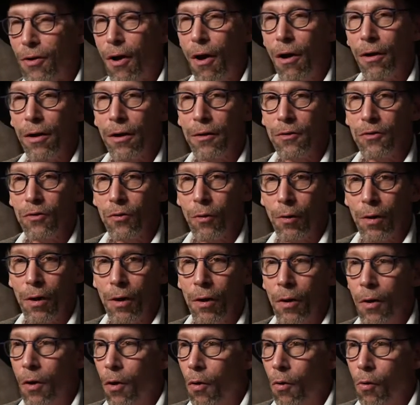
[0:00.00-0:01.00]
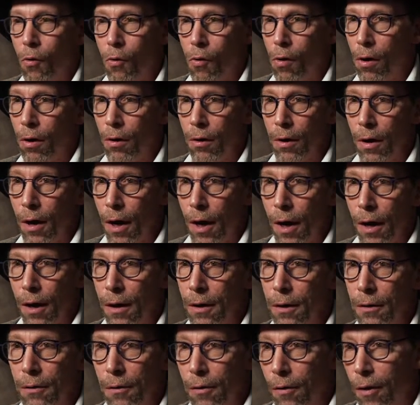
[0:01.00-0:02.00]
Dawkins or
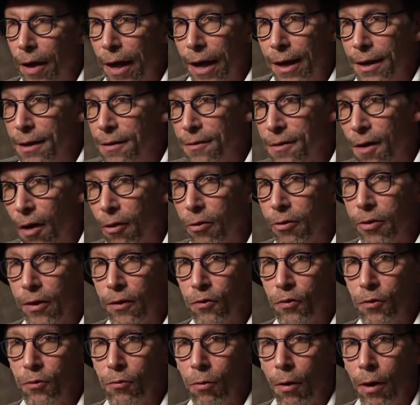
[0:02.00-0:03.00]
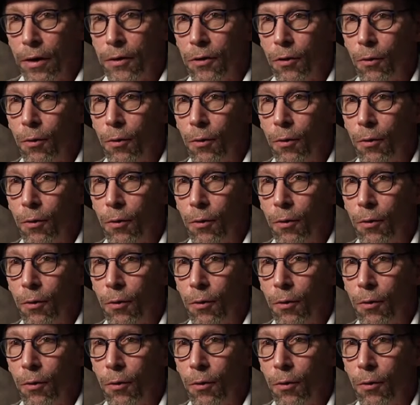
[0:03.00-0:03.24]
any of the other things we try and